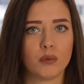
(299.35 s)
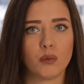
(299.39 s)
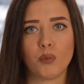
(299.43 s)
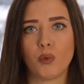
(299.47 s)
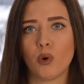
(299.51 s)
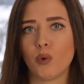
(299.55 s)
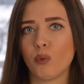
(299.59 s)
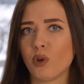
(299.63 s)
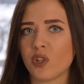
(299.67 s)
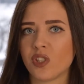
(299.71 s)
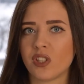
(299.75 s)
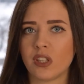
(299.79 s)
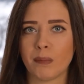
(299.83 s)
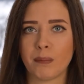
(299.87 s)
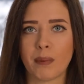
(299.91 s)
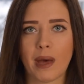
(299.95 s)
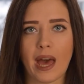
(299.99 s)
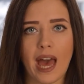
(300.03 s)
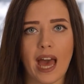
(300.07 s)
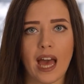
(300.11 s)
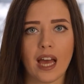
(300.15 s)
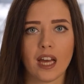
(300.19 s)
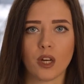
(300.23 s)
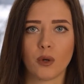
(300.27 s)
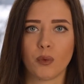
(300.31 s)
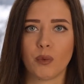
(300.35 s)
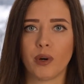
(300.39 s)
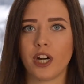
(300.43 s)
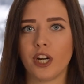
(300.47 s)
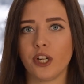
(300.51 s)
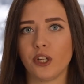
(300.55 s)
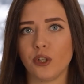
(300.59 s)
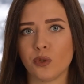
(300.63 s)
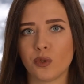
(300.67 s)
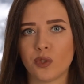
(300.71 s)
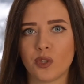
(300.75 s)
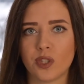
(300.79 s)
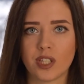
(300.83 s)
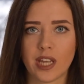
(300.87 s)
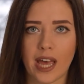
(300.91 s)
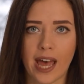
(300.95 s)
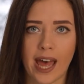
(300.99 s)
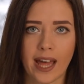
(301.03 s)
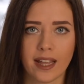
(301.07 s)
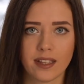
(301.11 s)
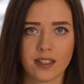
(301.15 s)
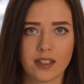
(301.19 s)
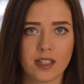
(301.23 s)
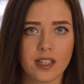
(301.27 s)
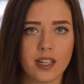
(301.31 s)
what was the bag where you
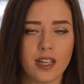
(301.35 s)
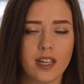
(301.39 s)
sat,